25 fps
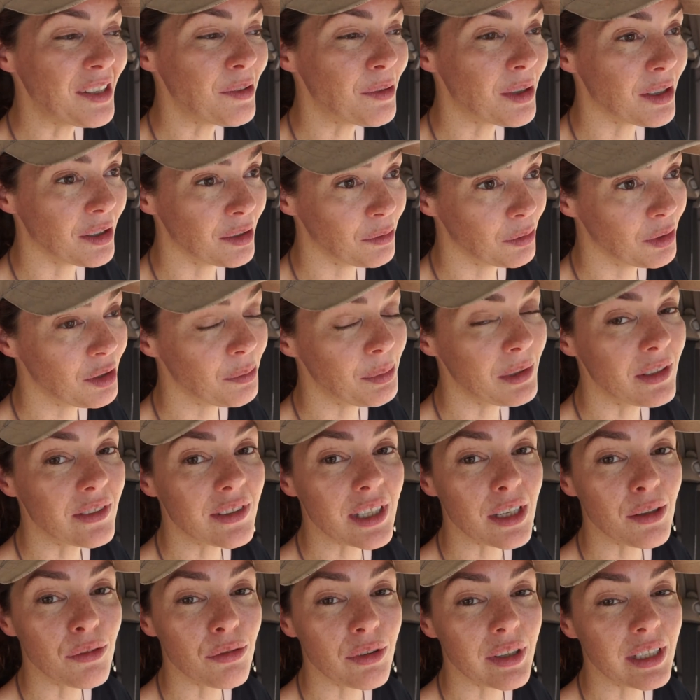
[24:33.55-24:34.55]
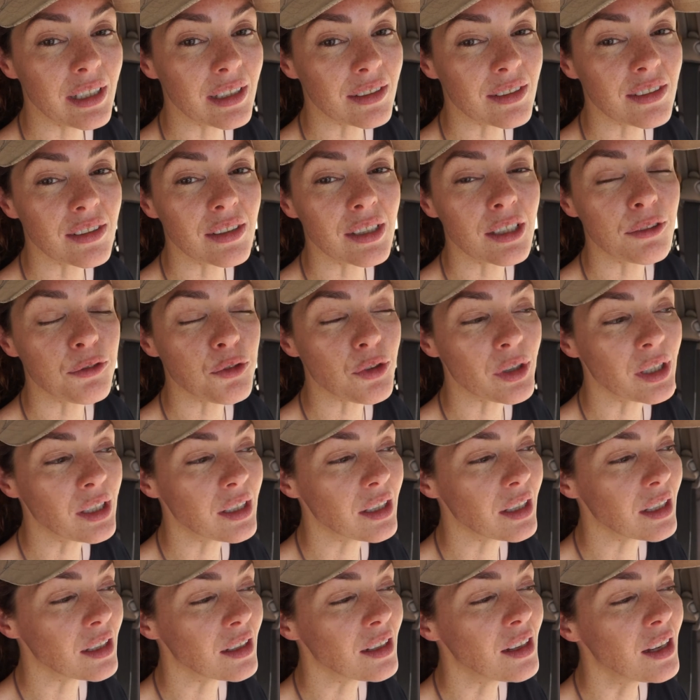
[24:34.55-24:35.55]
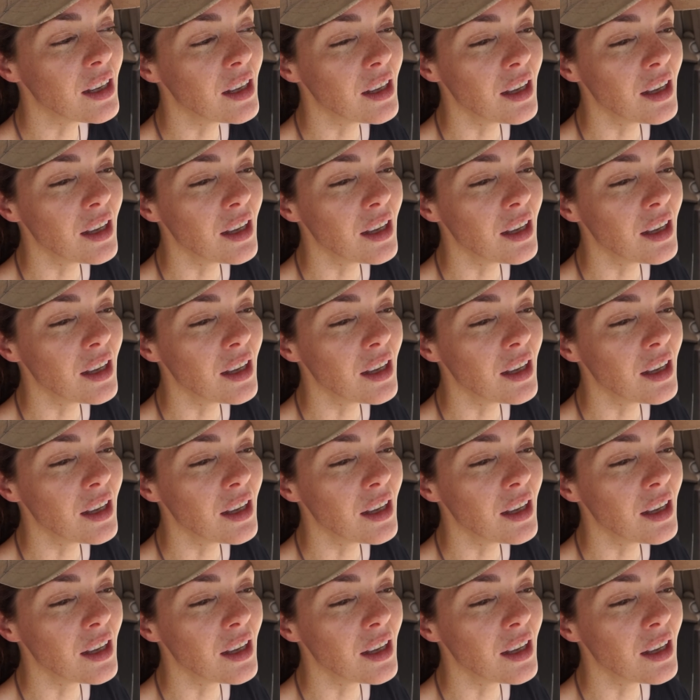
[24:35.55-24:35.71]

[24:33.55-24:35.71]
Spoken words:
Well, it would have been day 3 yesterday of drinking,